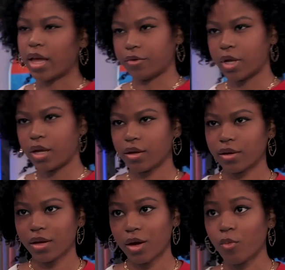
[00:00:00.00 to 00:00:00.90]
Henry?
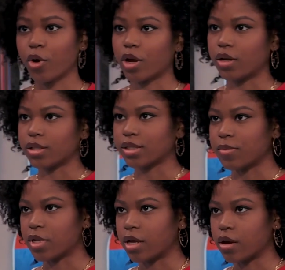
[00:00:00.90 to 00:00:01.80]
I'm working on
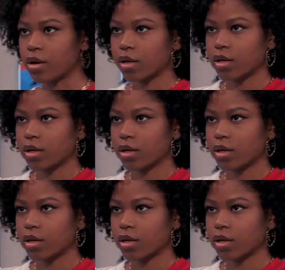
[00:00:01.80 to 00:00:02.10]
something here.